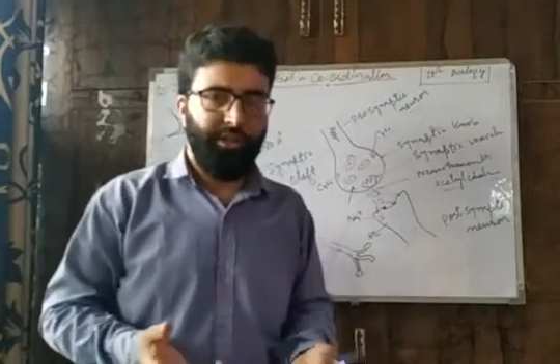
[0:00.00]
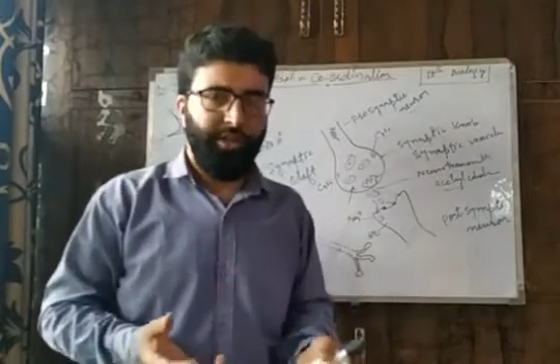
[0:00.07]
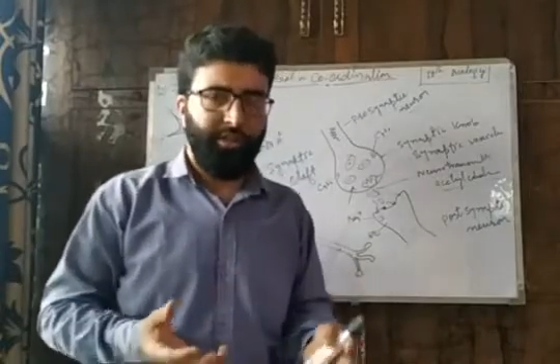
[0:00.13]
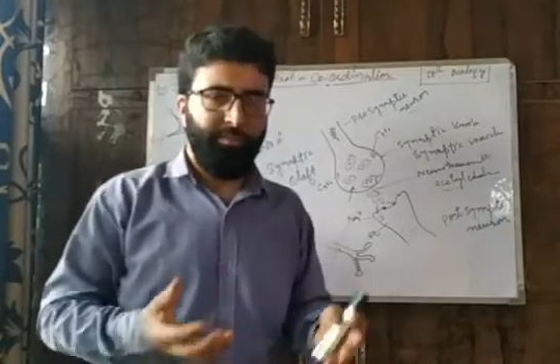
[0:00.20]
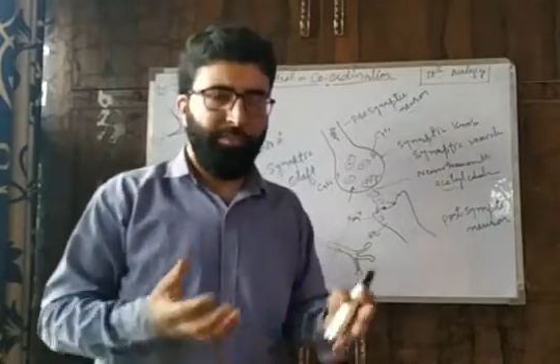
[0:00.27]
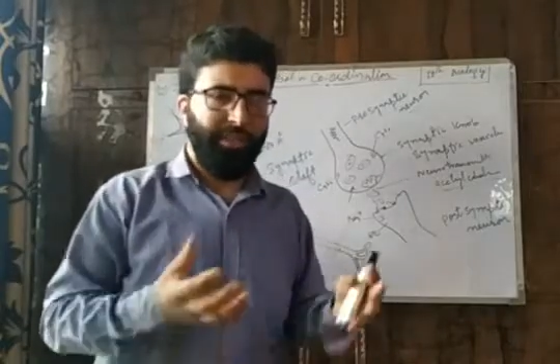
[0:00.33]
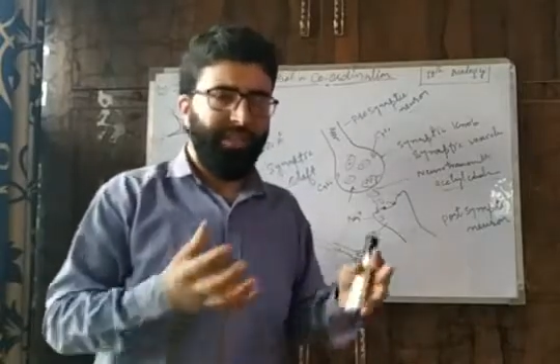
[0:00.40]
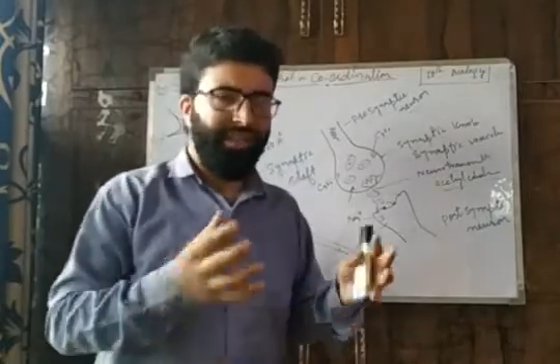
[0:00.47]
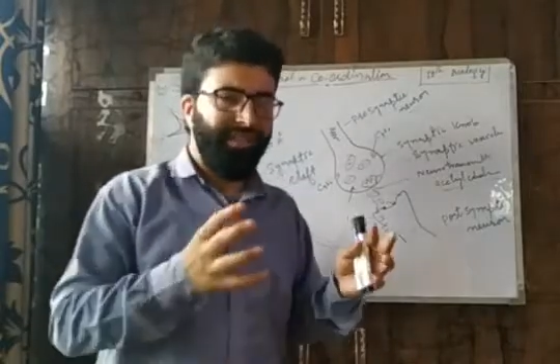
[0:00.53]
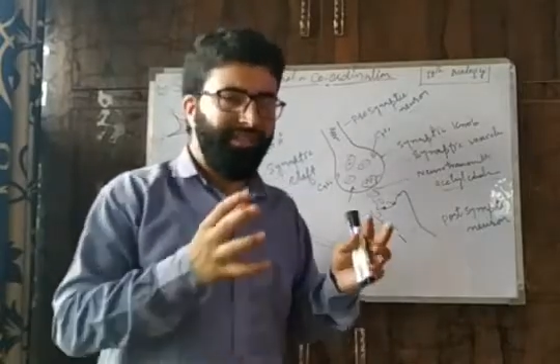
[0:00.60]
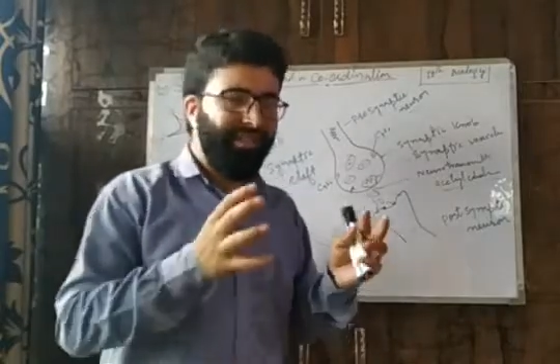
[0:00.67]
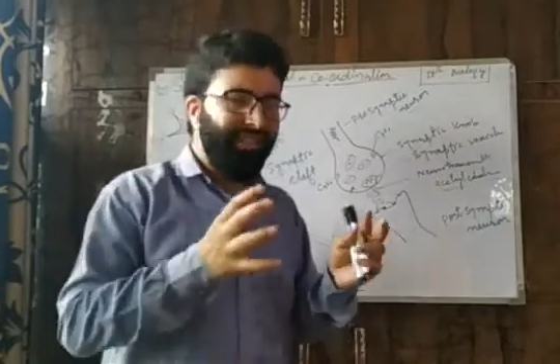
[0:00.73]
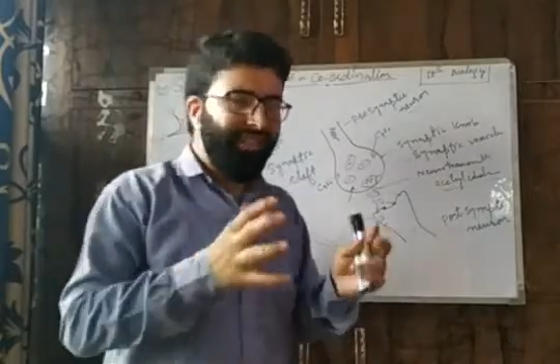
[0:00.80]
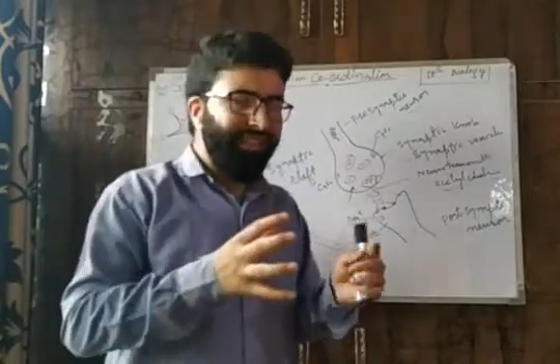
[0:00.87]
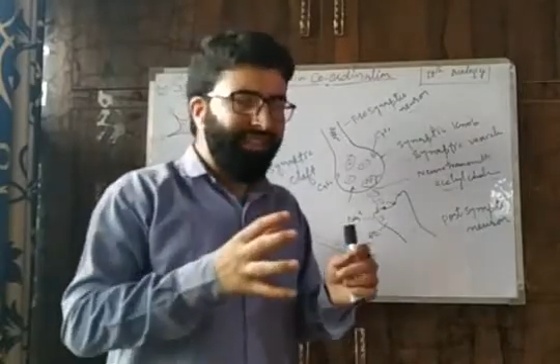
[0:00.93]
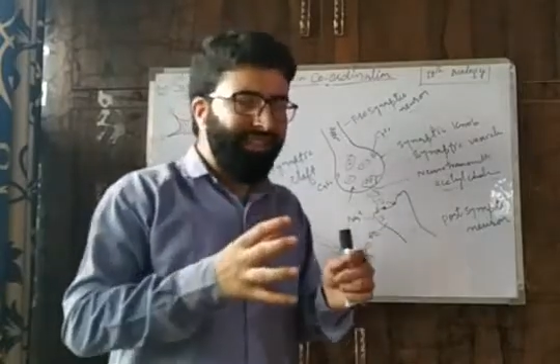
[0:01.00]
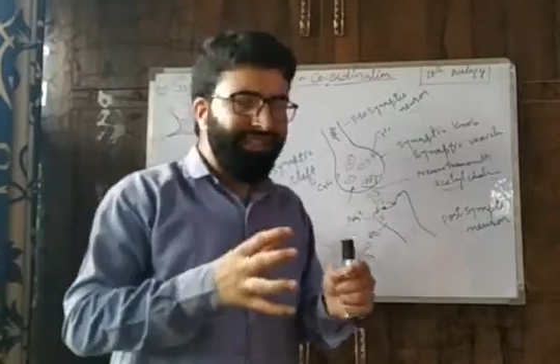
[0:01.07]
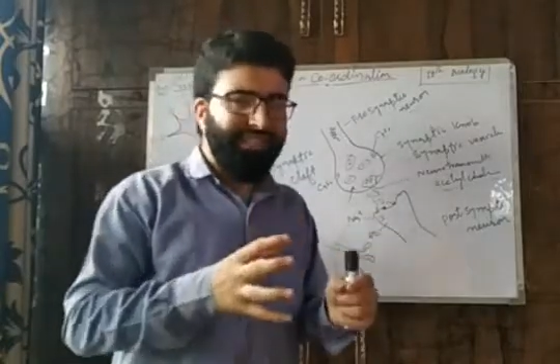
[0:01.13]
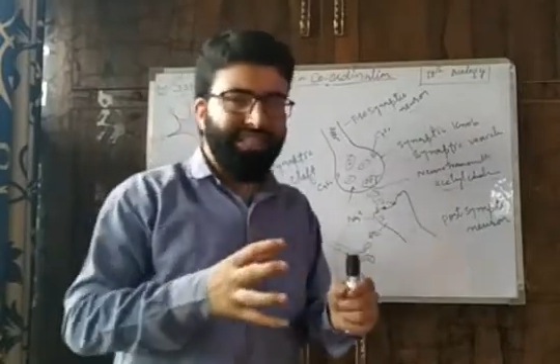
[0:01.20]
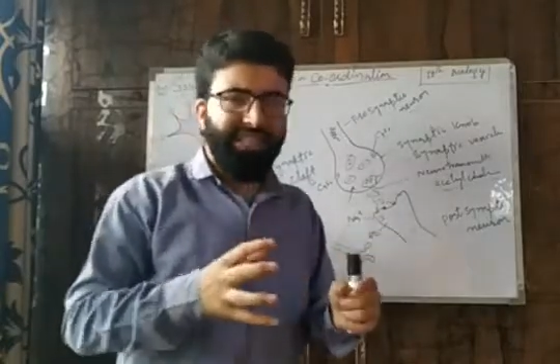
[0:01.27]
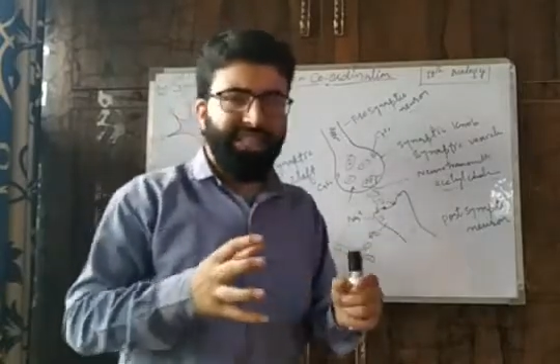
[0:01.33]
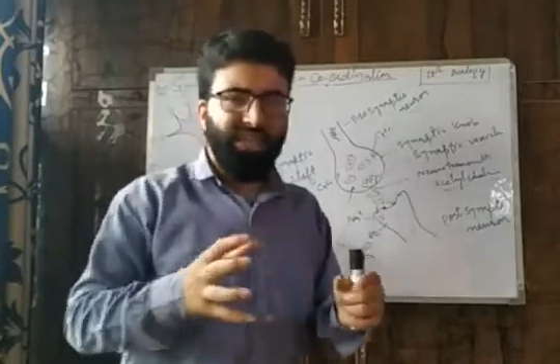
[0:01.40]
because this
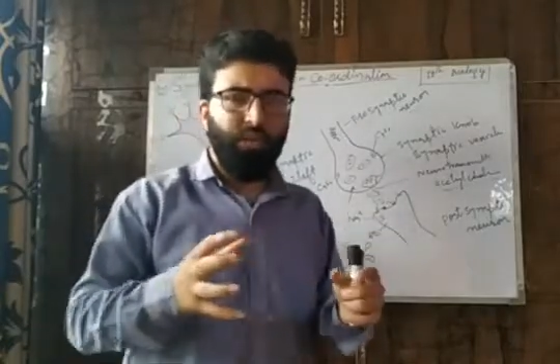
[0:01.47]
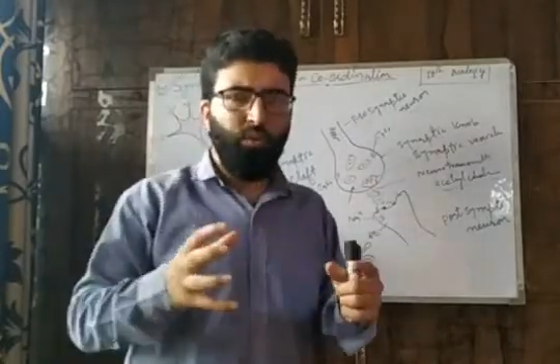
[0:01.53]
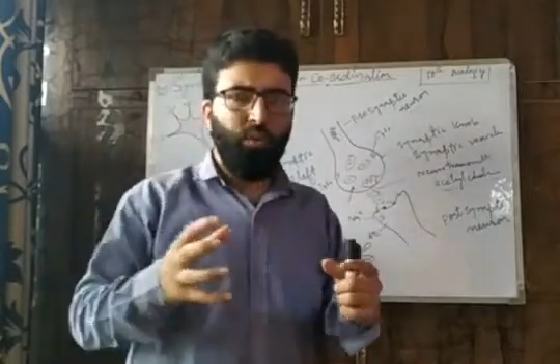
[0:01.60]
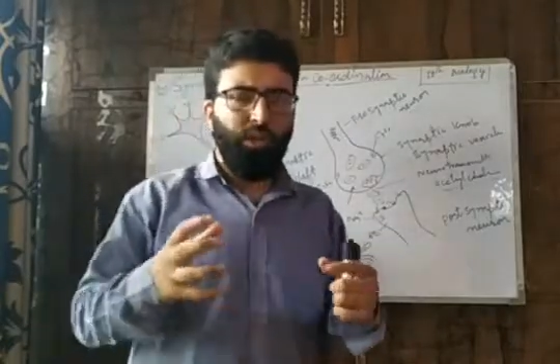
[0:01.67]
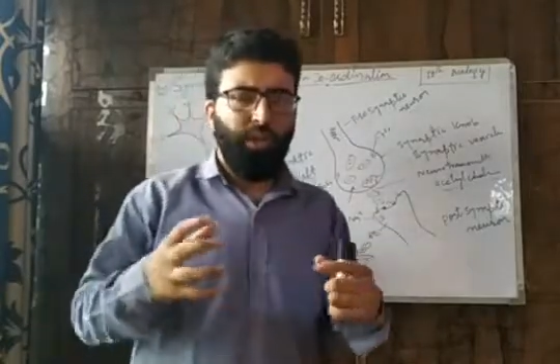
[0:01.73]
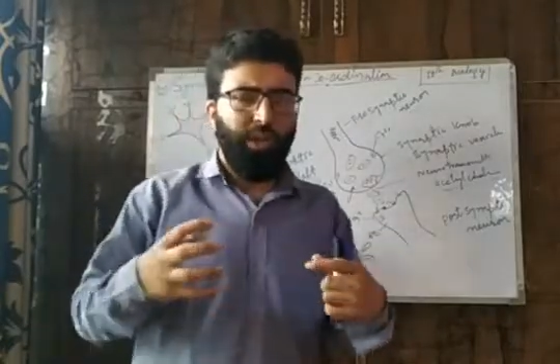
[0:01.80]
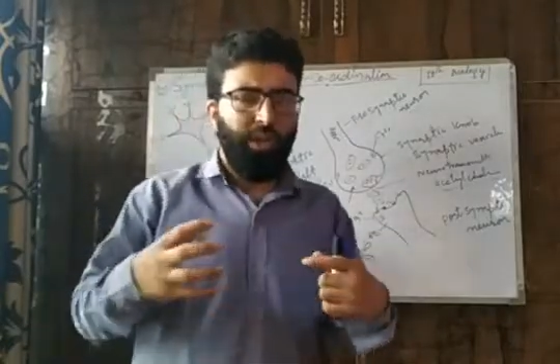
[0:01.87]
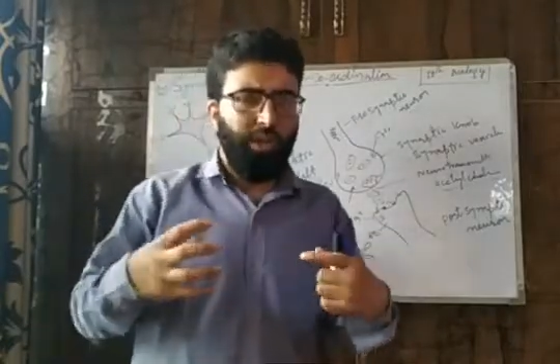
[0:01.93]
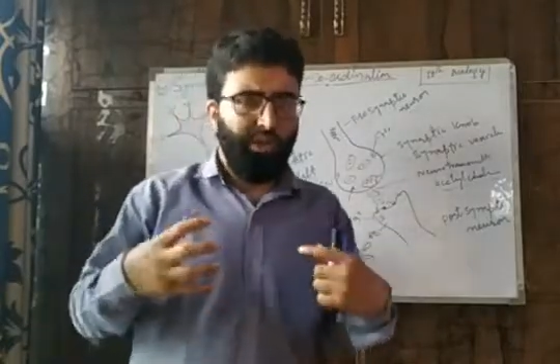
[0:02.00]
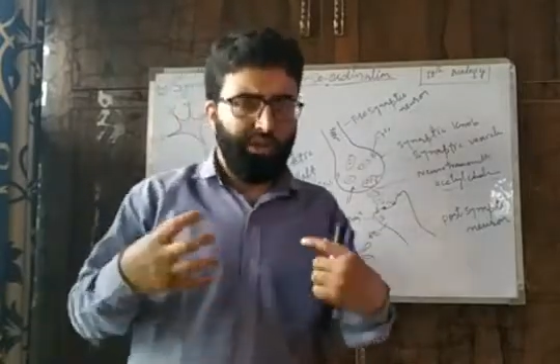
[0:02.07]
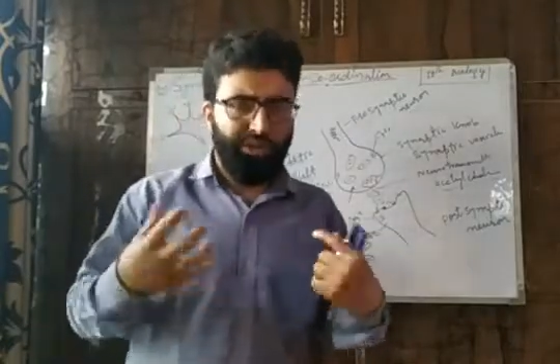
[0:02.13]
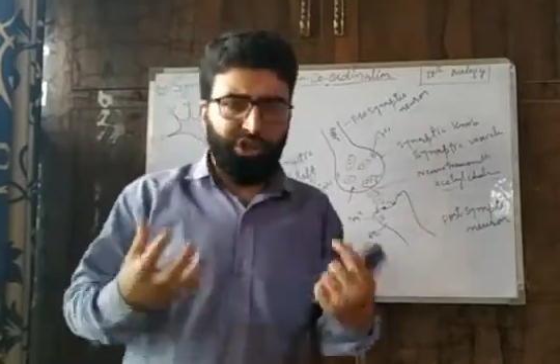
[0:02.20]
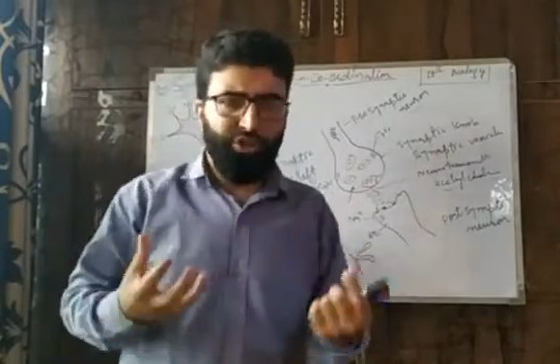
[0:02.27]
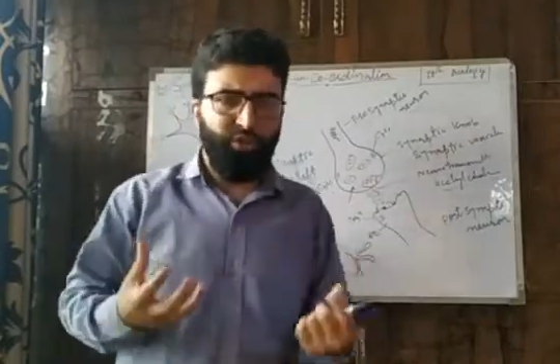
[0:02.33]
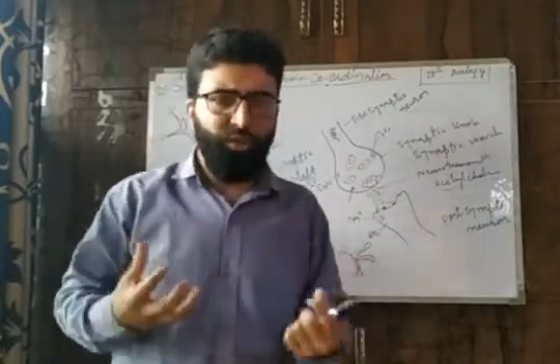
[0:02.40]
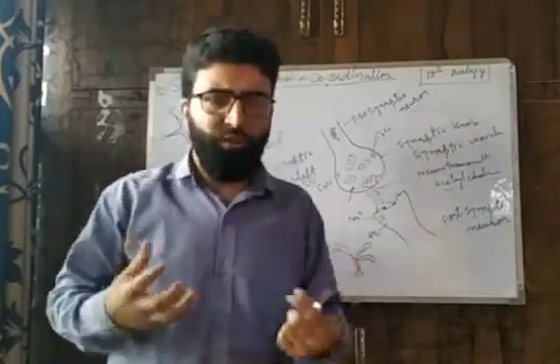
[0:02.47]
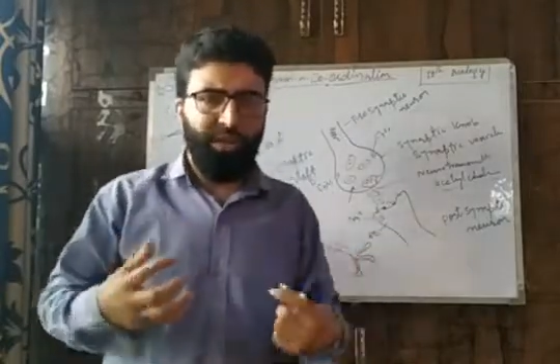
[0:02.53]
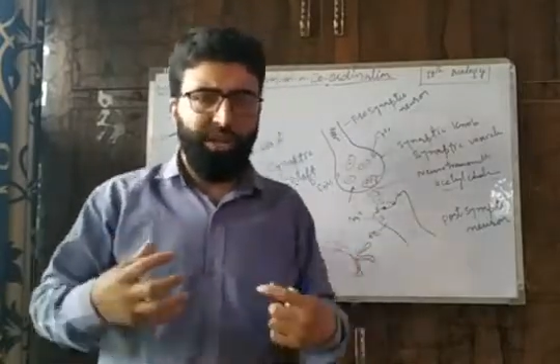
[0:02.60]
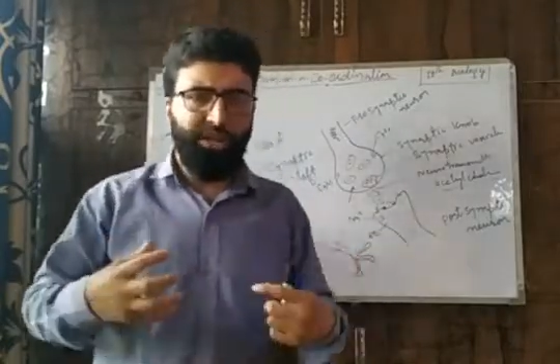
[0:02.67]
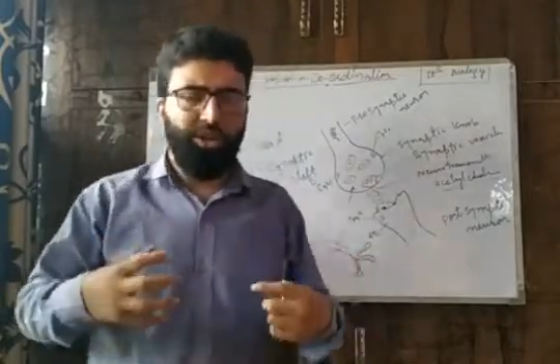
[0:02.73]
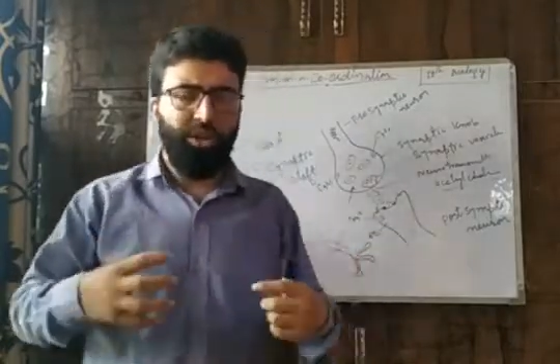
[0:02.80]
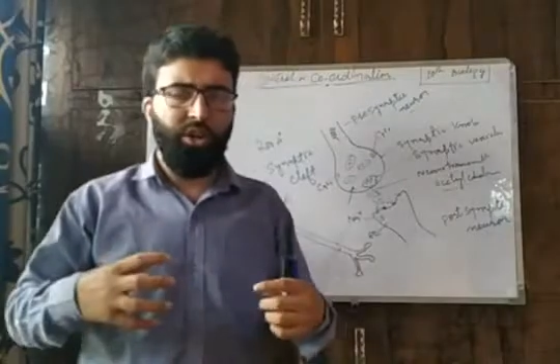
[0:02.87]
nerve tissue will
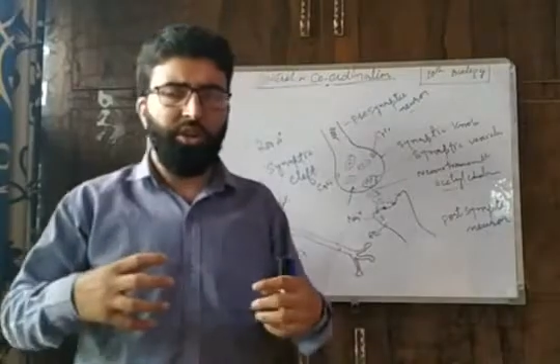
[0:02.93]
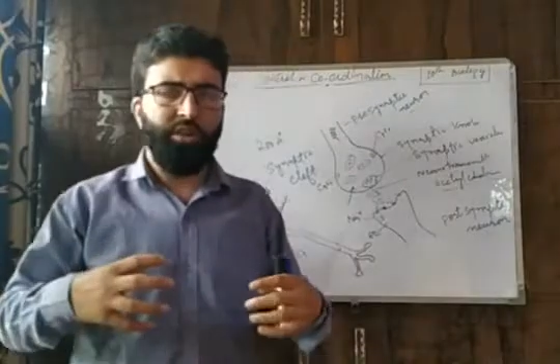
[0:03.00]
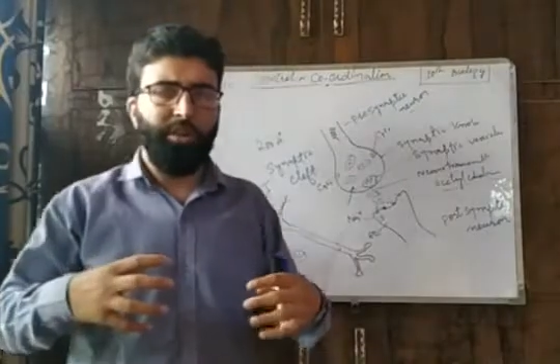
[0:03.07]
not